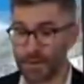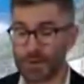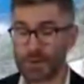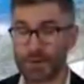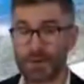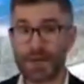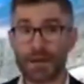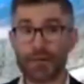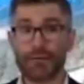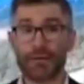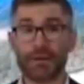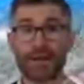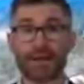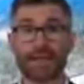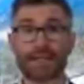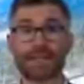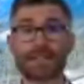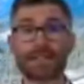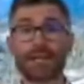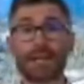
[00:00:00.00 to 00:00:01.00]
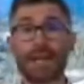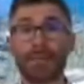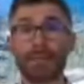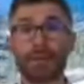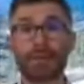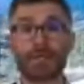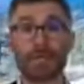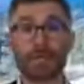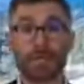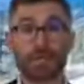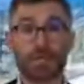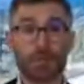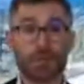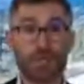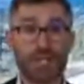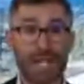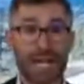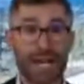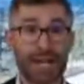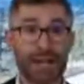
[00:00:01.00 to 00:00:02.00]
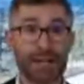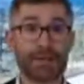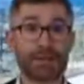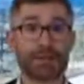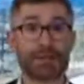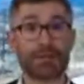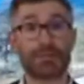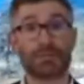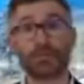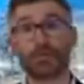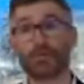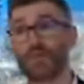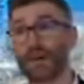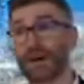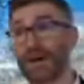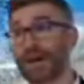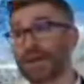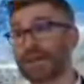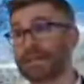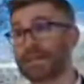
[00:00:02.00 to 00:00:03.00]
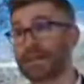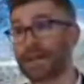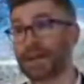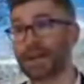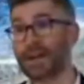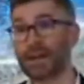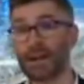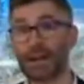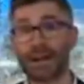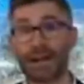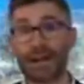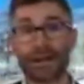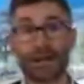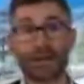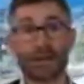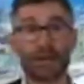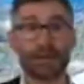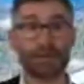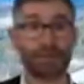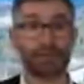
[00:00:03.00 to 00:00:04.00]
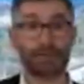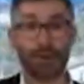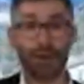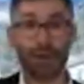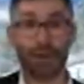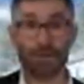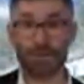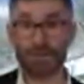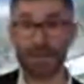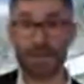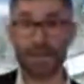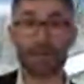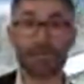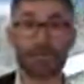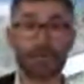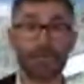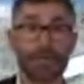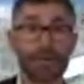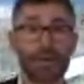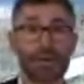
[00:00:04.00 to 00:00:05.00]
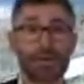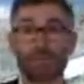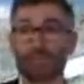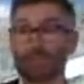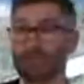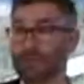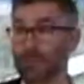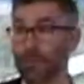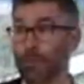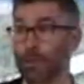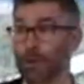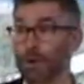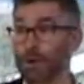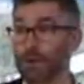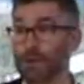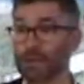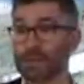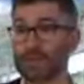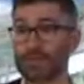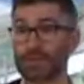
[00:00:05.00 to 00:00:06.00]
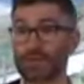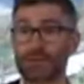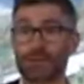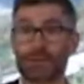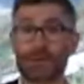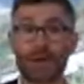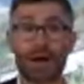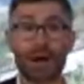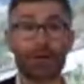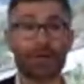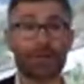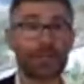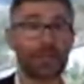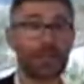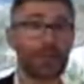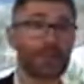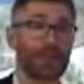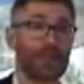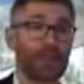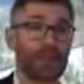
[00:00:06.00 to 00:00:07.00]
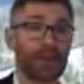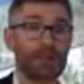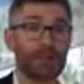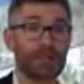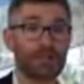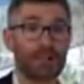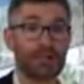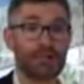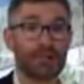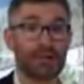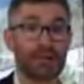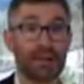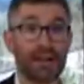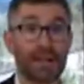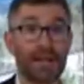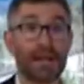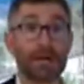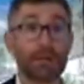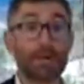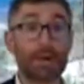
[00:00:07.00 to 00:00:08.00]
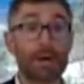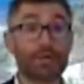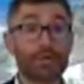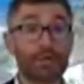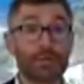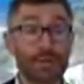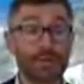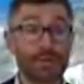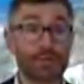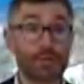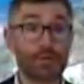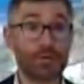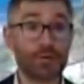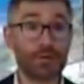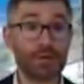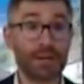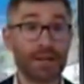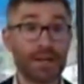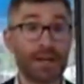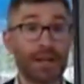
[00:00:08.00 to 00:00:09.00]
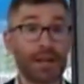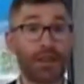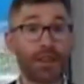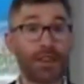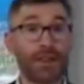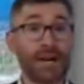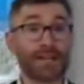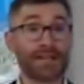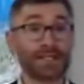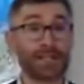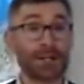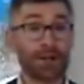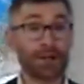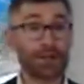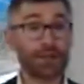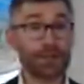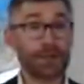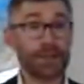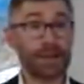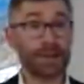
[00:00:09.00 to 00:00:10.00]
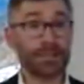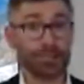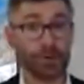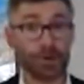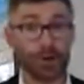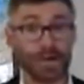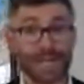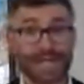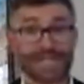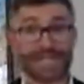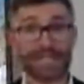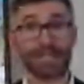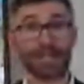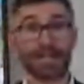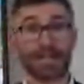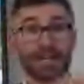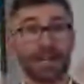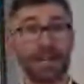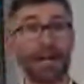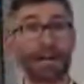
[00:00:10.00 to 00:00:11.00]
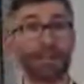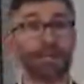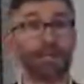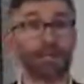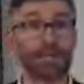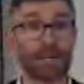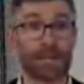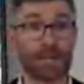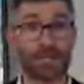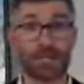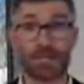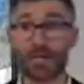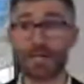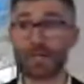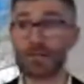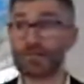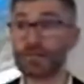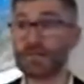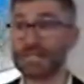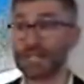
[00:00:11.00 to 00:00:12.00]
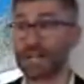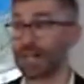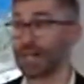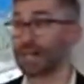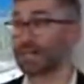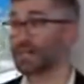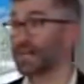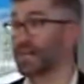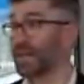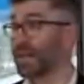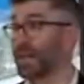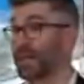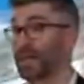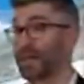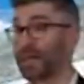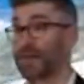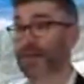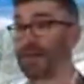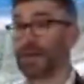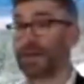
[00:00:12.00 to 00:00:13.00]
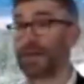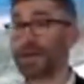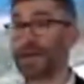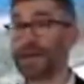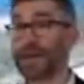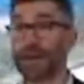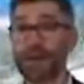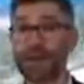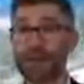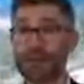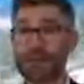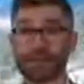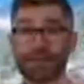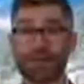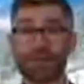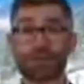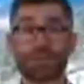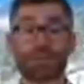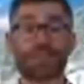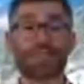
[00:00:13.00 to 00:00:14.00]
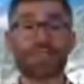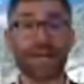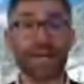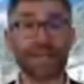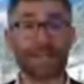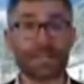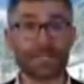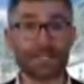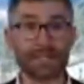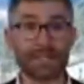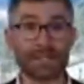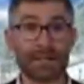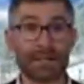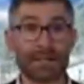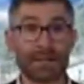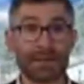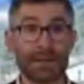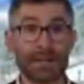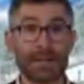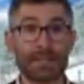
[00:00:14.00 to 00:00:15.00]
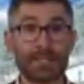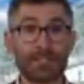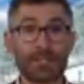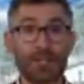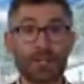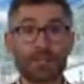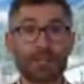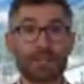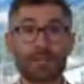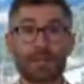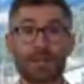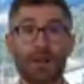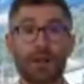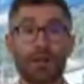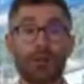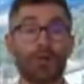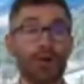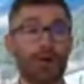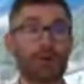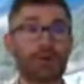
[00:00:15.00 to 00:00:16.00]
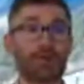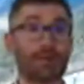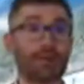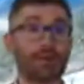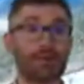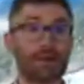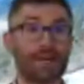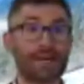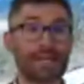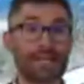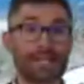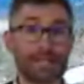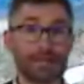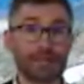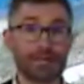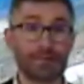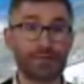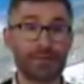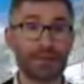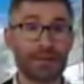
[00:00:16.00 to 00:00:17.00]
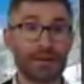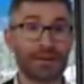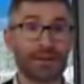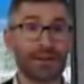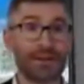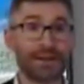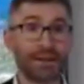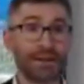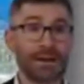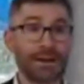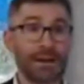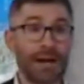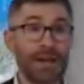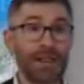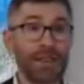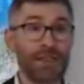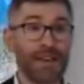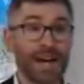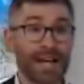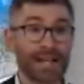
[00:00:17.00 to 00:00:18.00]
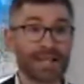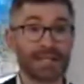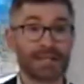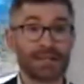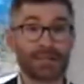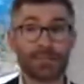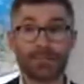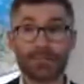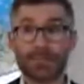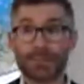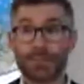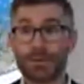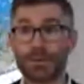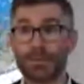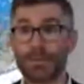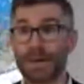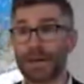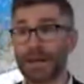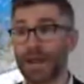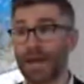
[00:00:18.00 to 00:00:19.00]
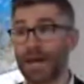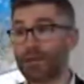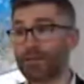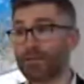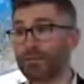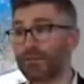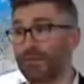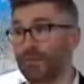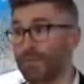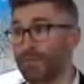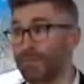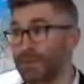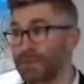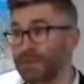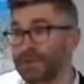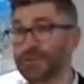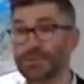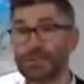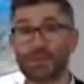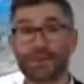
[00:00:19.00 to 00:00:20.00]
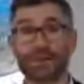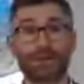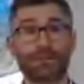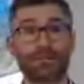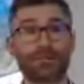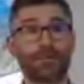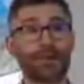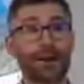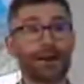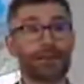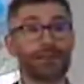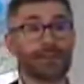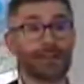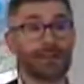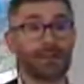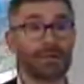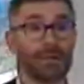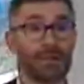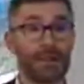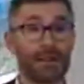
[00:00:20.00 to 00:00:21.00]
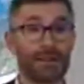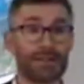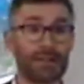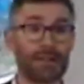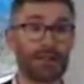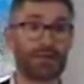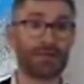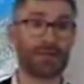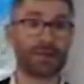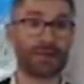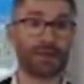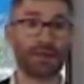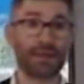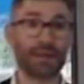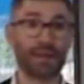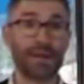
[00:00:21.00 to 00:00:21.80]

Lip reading: do enough against climate change today to provide a livable world for our children and their children, we have to make sure that also the political climate change doesn't result in a society that is no longer cohesive, and that will make life miserable for our children and their children.